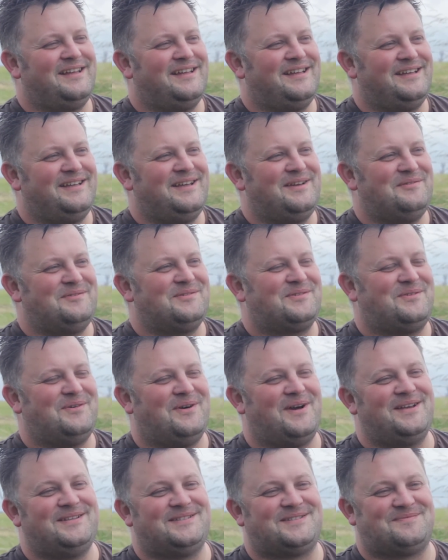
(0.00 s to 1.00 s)
he was
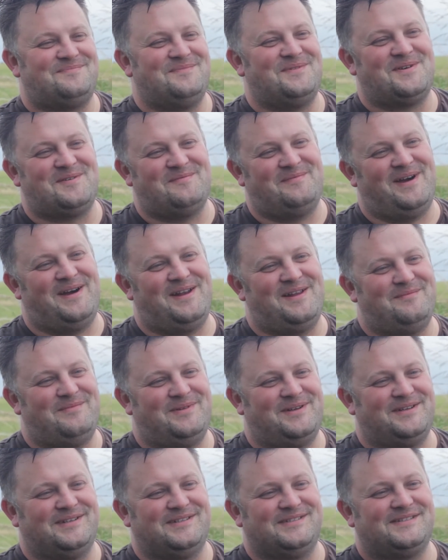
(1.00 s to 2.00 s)
quite smug about it
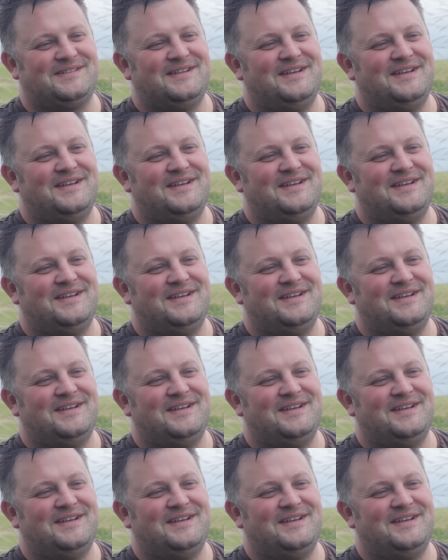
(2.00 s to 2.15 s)
because